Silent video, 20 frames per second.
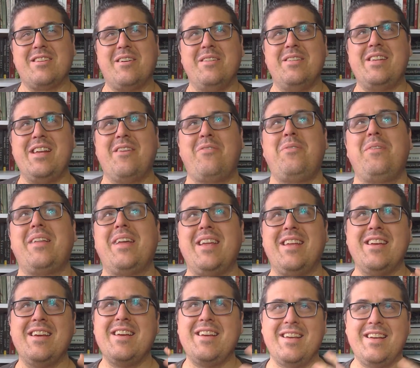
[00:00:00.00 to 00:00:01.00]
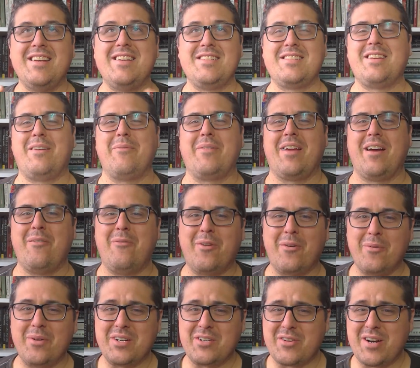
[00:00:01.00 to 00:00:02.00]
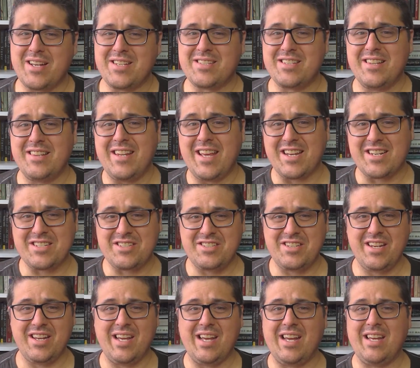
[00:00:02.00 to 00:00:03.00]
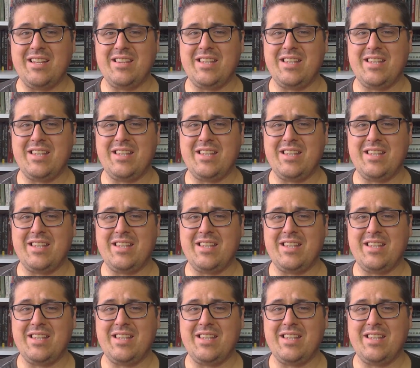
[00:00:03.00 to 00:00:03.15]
So definitely something I want to address next year,